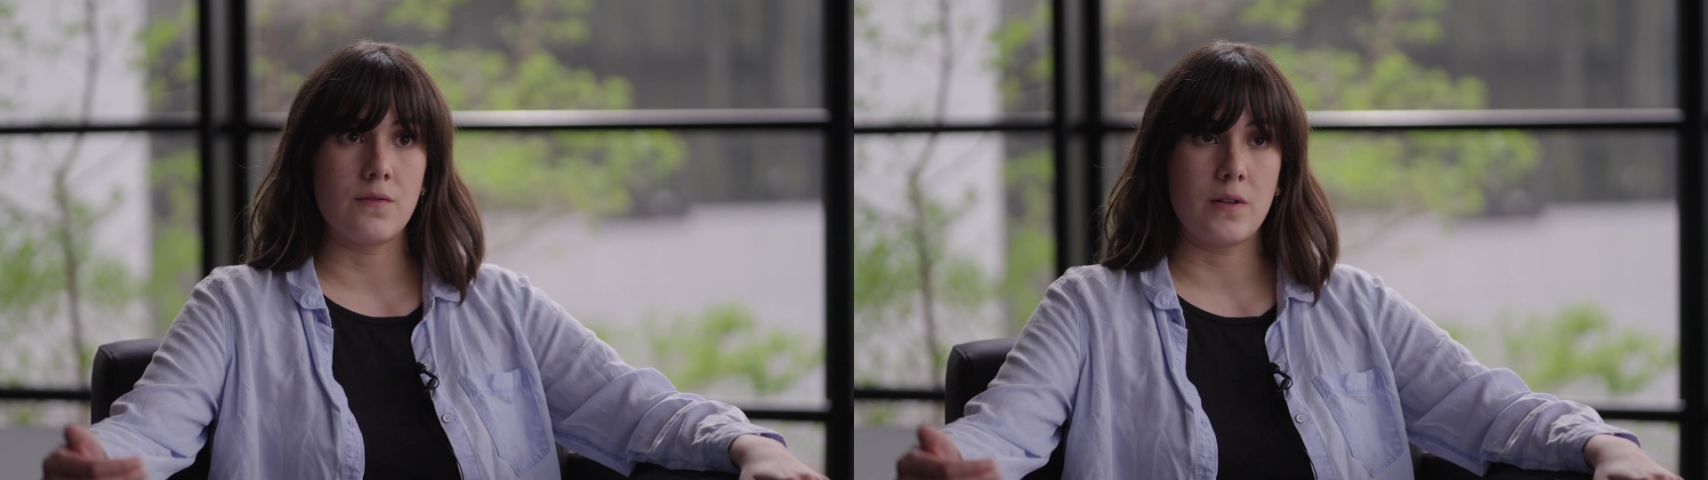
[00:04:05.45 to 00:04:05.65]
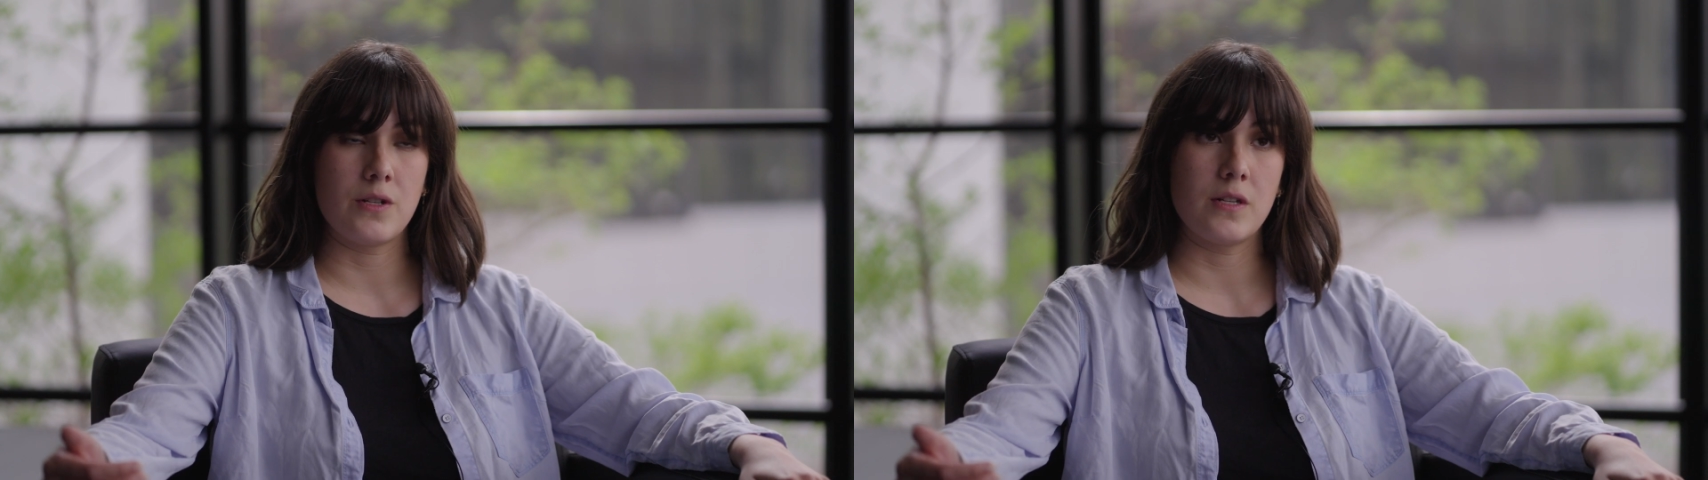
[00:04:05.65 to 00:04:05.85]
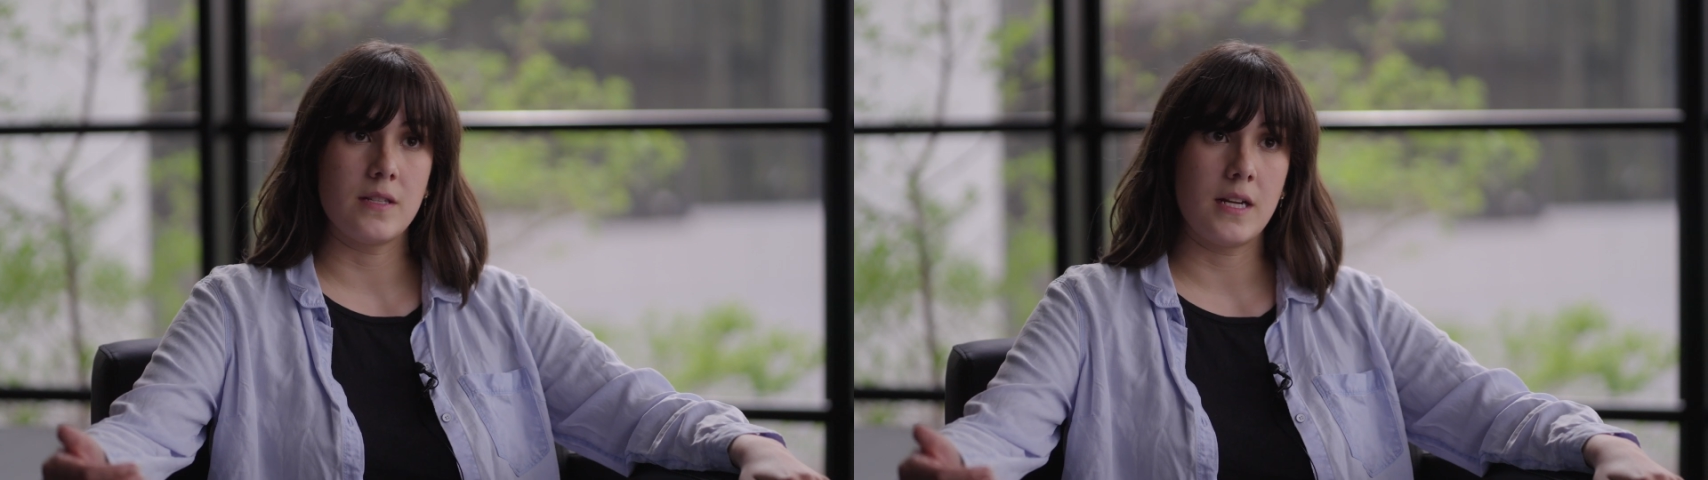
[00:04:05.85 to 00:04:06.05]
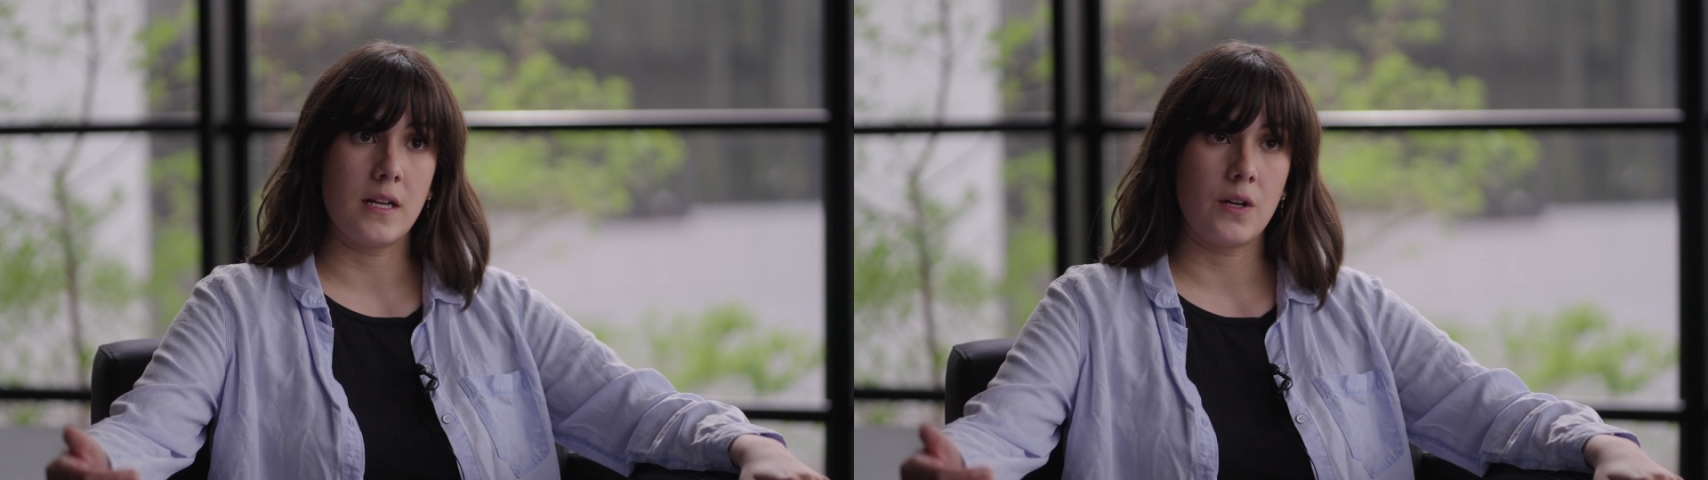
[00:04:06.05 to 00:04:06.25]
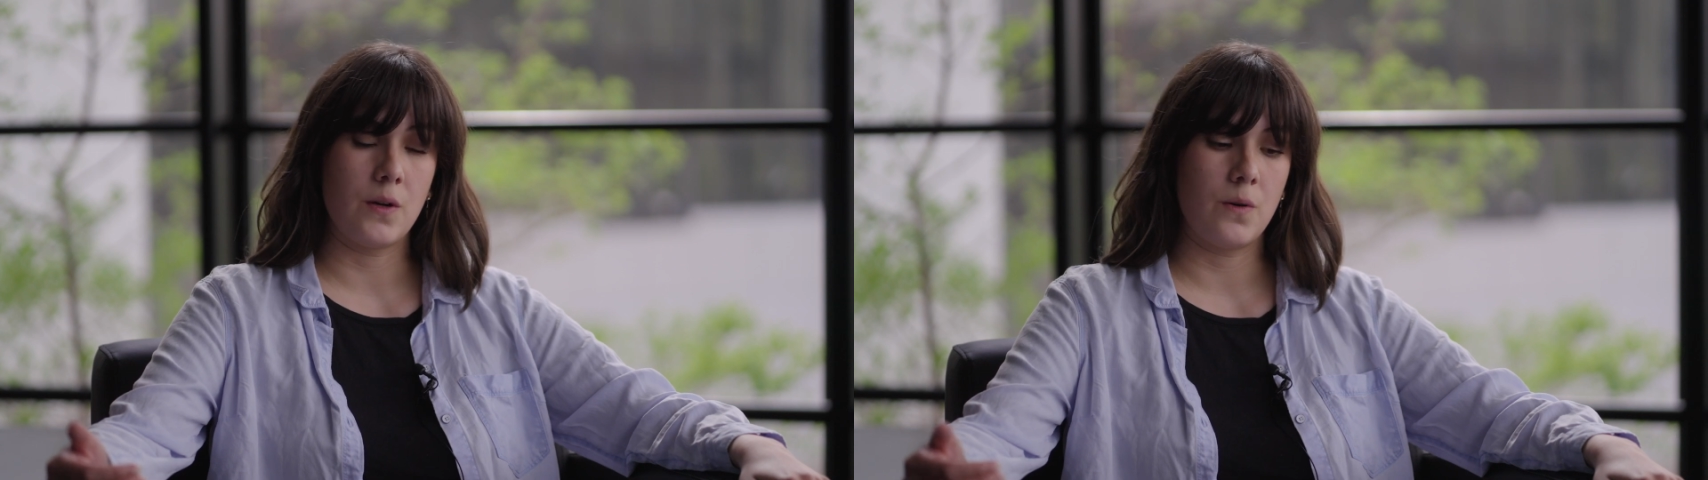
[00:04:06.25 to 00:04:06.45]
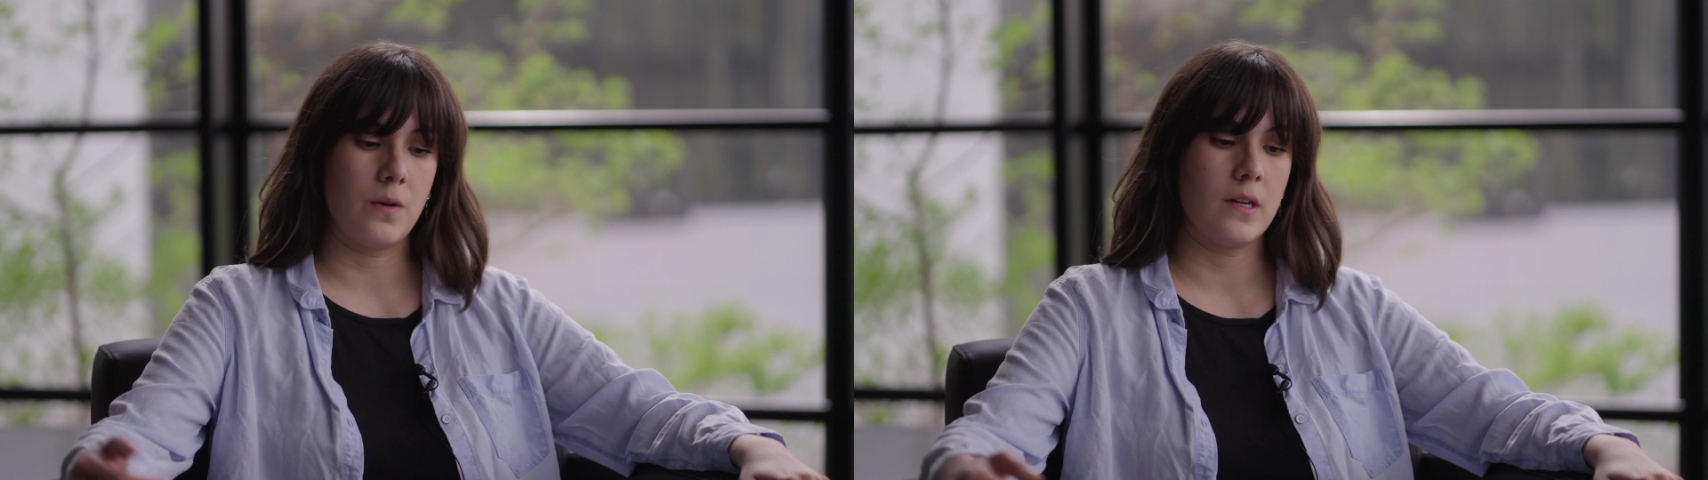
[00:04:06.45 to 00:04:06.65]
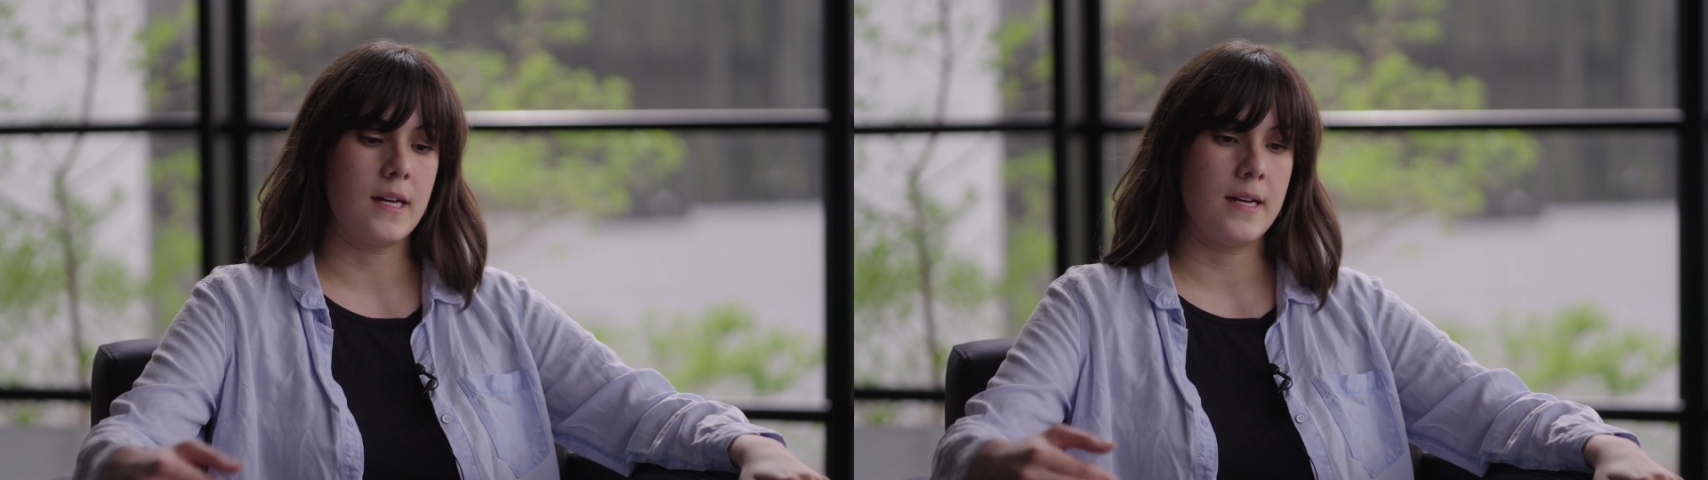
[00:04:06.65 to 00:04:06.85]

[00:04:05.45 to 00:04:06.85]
of Washington State Code.